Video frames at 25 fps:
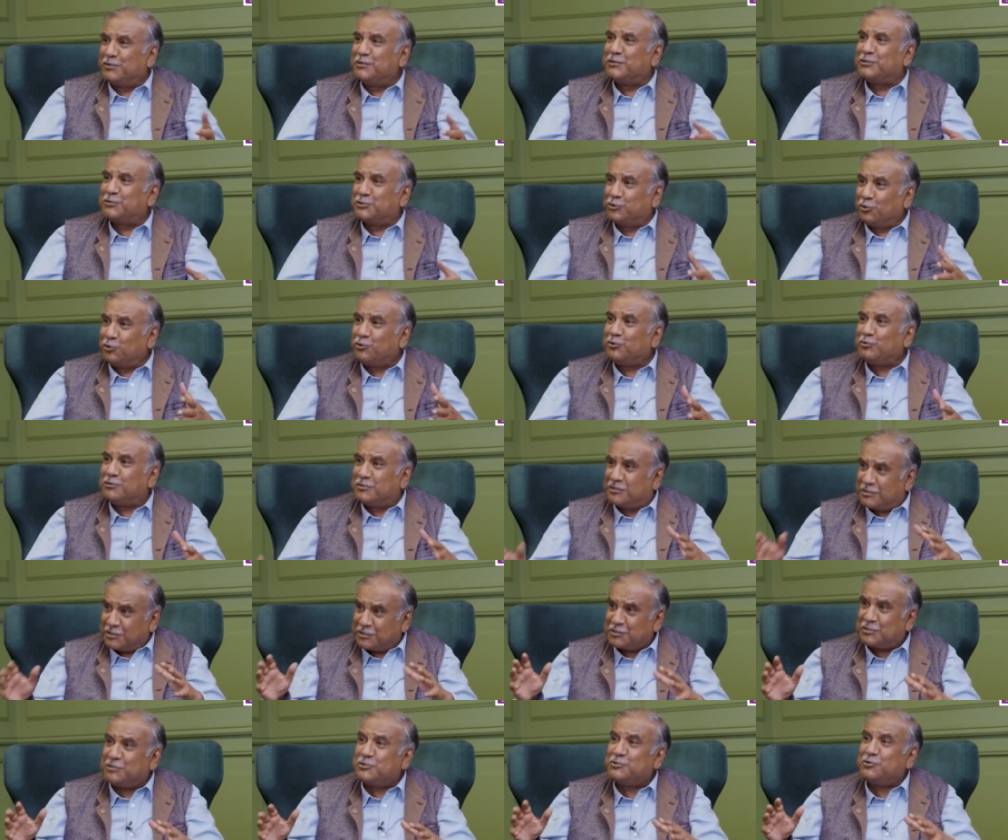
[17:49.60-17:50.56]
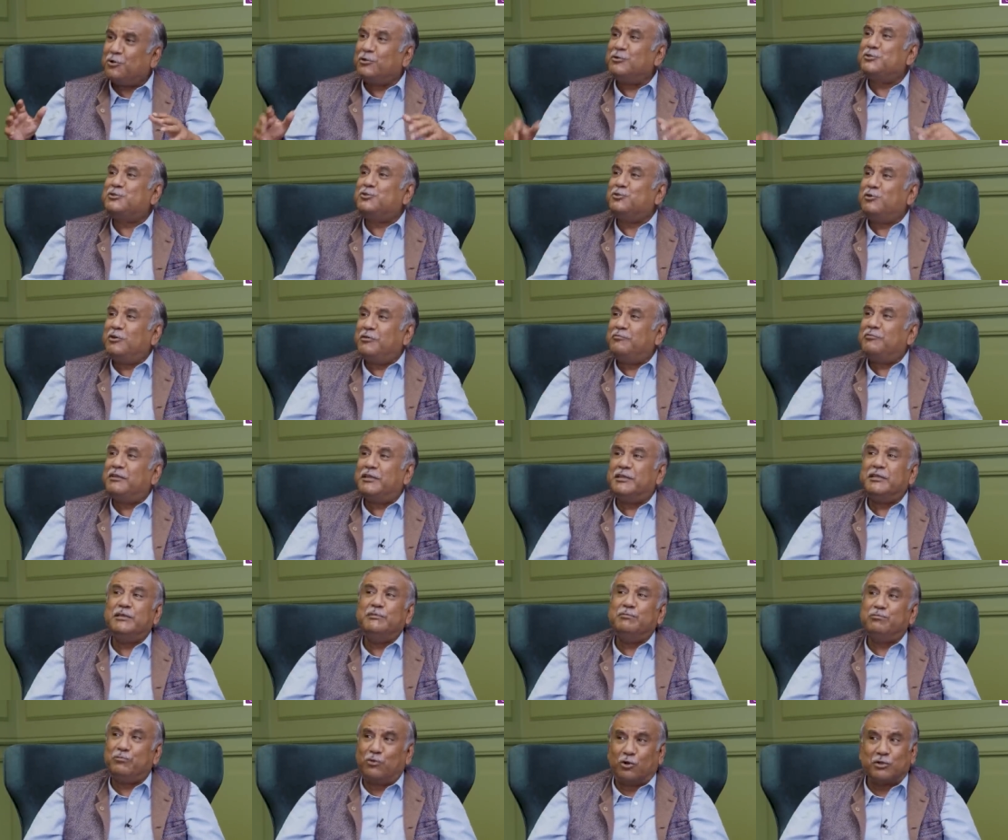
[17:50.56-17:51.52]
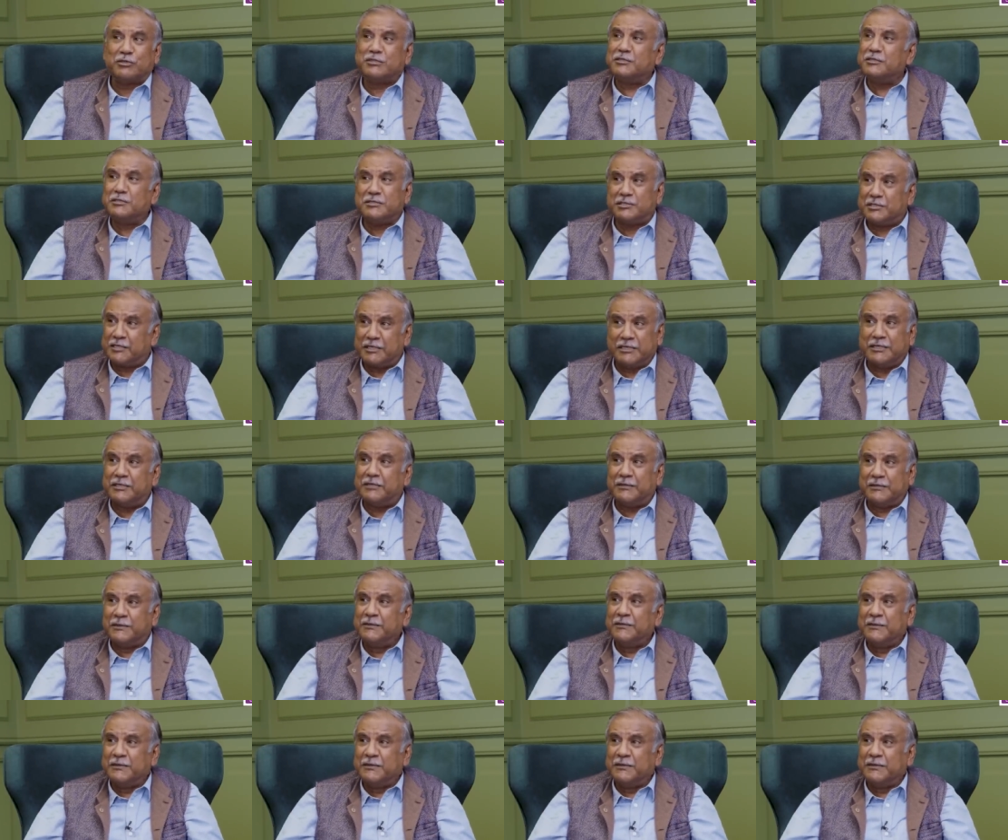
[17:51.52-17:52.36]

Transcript: Correct. So, this is also a very important thing.